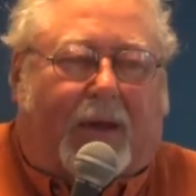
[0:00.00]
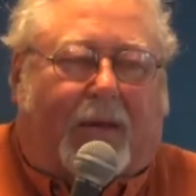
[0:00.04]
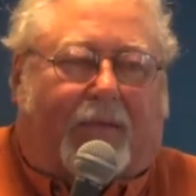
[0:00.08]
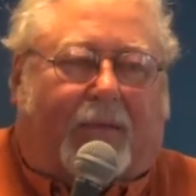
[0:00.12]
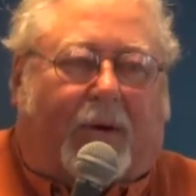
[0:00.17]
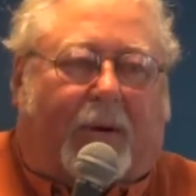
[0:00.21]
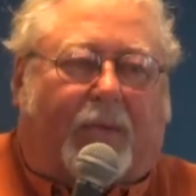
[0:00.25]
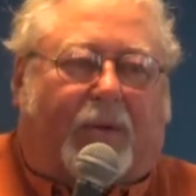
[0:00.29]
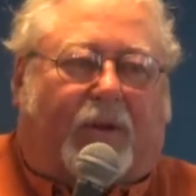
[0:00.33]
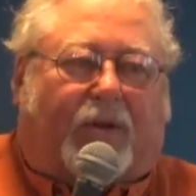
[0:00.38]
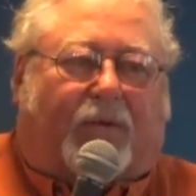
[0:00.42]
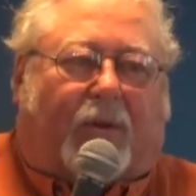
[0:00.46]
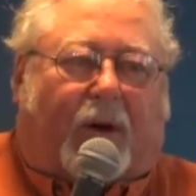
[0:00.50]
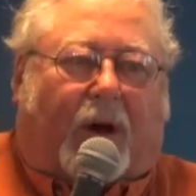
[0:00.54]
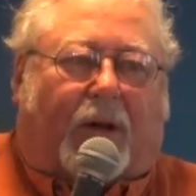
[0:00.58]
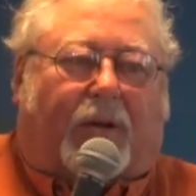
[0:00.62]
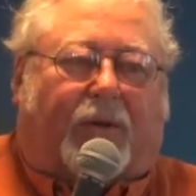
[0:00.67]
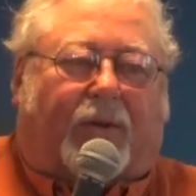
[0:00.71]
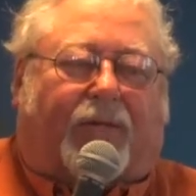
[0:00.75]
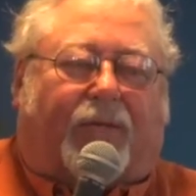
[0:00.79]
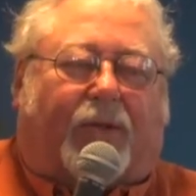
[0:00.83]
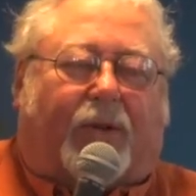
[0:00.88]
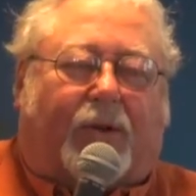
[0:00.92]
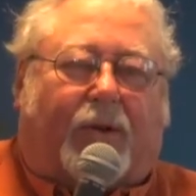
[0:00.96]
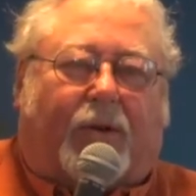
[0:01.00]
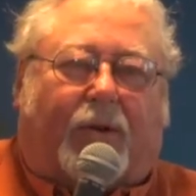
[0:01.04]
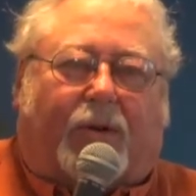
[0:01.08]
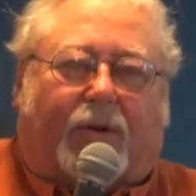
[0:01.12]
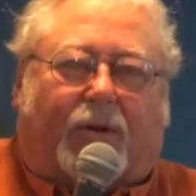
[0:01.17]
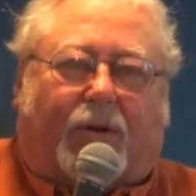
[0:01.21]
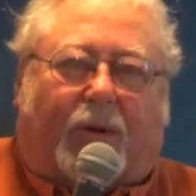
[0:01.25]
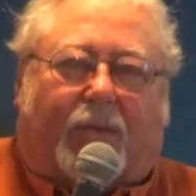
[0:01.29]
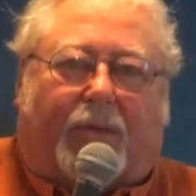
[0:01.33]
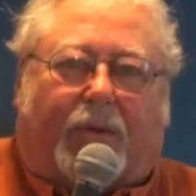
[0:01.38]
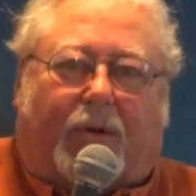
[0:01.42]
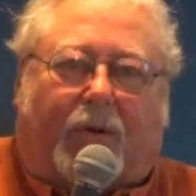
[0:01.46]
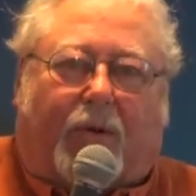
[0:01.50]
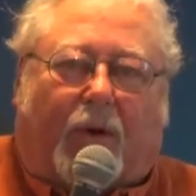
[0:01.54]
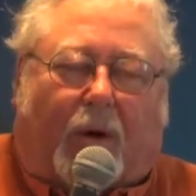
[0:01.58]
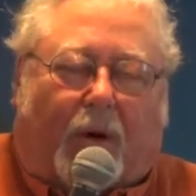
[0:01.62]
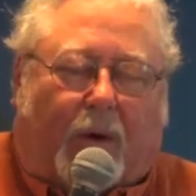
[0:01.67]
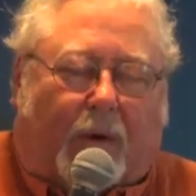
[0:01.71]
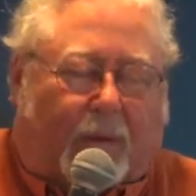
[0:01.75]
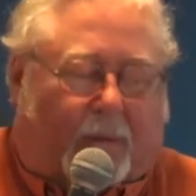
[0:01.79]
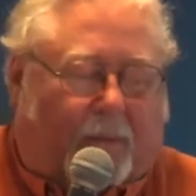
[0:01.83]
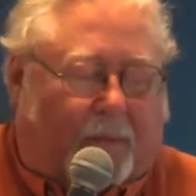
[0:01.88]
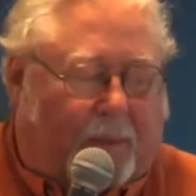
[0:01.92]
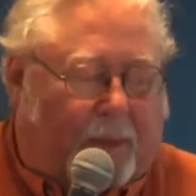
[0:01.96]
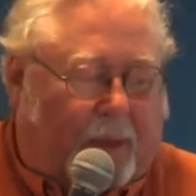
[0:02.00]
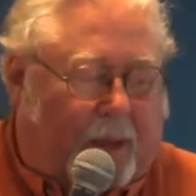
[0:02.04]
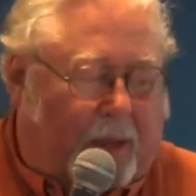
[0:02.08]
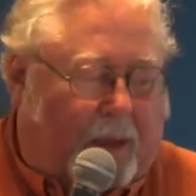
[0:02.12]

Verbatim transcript: from his father for doing something wrong.